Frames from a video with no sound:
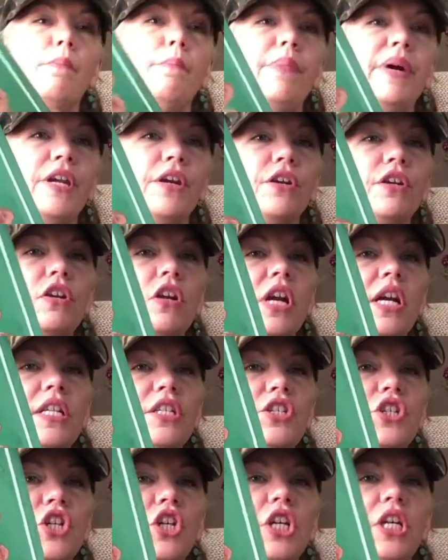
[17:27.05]
Butter
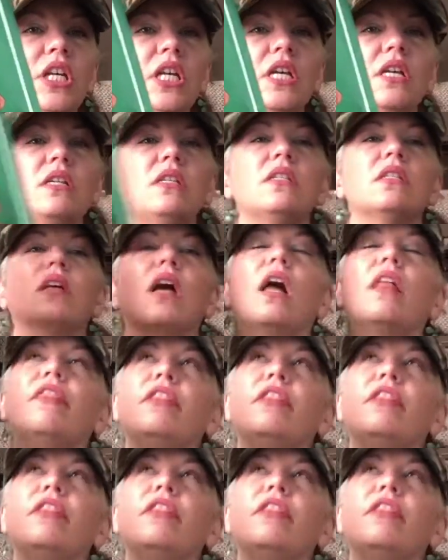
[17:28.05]
Crunch cookies.